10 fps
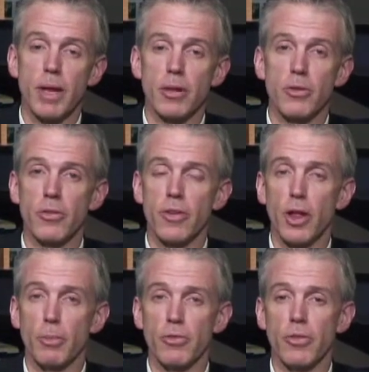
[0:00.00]
medical
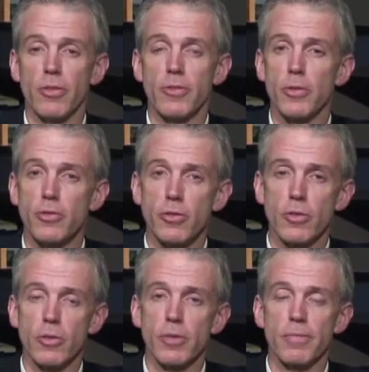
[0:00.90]
developments in the
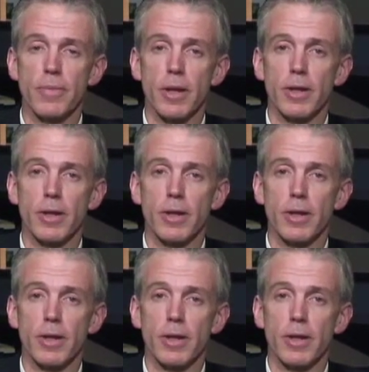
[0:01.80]
future and